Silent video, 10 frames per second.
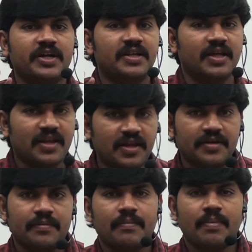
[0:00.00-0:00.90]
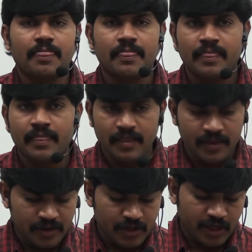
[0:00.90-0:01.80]
my target?
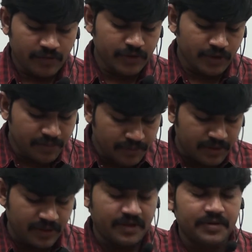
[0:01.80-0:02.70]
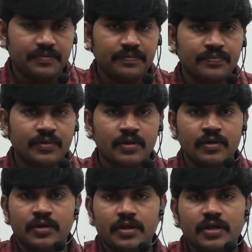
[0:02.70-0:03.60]
Have you remembered right?
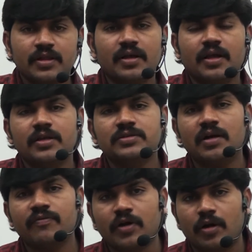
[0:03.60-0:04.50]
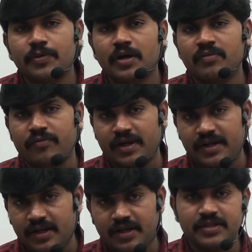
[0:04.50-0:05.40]
In the case of copy on
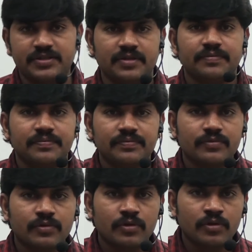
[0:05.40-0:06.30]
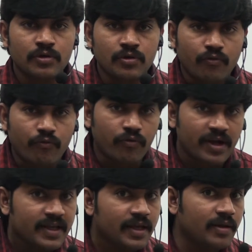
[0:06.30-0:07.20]
write array list,
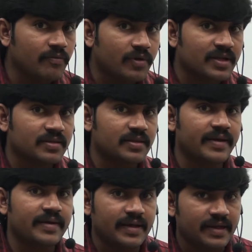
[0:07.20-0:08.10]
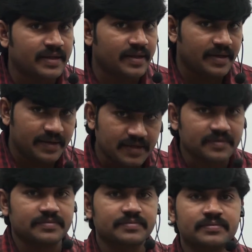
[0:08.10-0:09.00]
while one thread iterating,
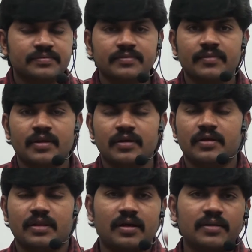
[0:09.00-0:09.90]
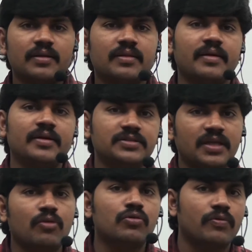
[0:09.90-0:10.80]
the other thread is
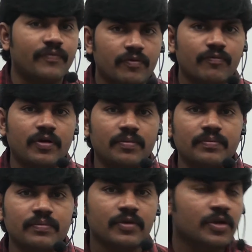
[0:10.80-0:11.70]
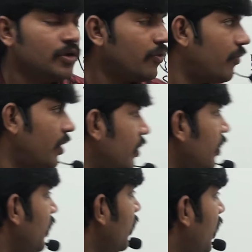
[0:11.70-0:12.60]
allowed to perform
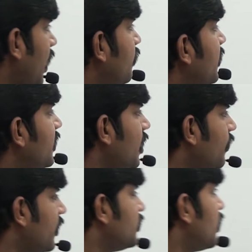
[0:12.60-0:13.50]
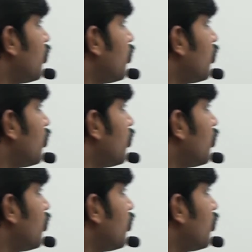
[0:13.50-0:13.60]
update operation,